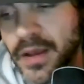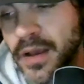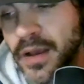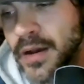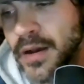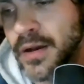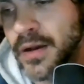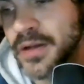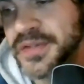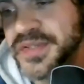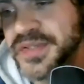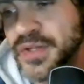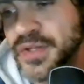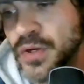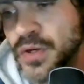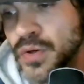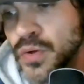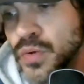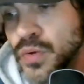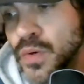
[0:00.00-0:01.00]

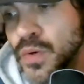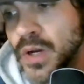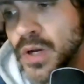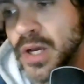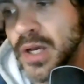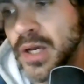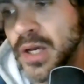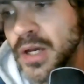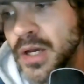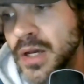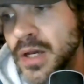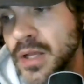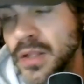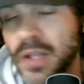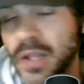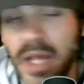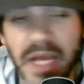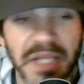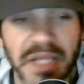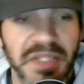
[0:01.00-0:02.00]
Also,
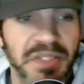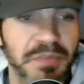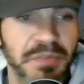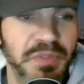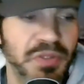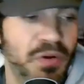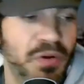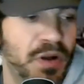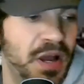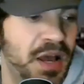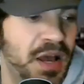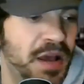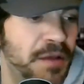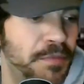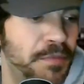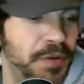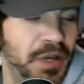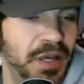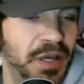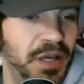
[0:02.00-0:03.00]
like,
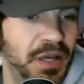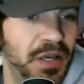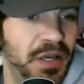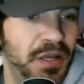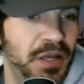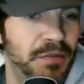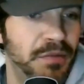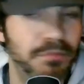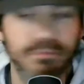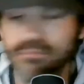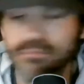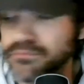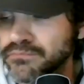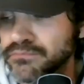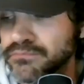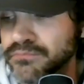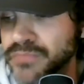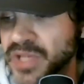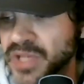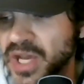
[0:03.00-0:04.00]
subscribe, and
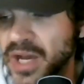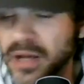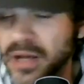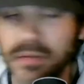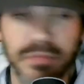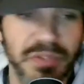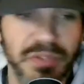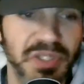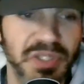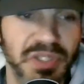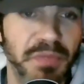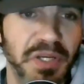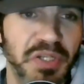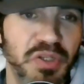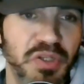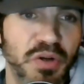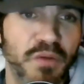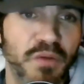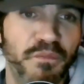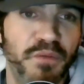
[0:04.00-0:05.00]
yeah, just make
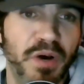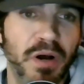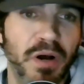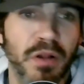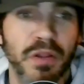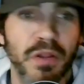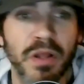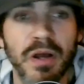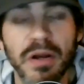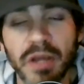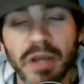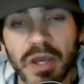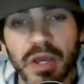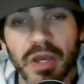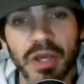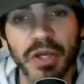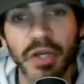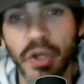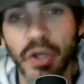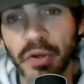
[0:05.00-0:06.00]
sure to follow along.
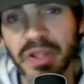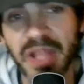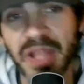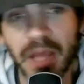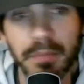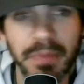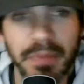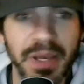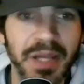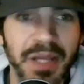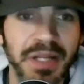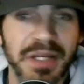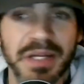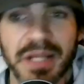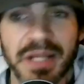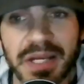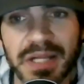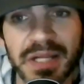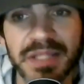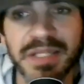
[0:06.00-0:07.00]
Go get that bet
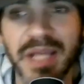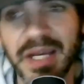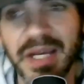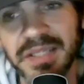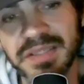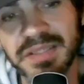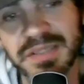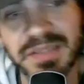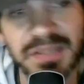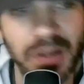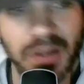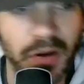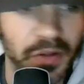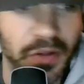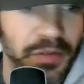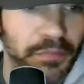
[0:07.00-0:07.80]
in. Texas on